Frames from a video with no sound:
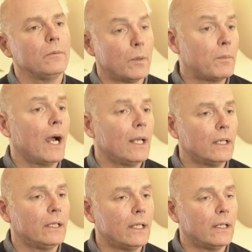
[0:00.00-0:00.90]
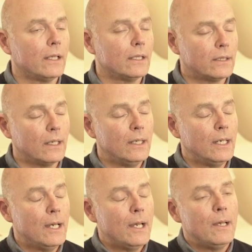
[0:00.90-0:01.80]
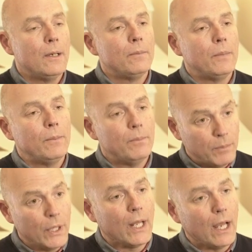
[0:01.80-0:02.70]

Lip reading: So we're piloting this to put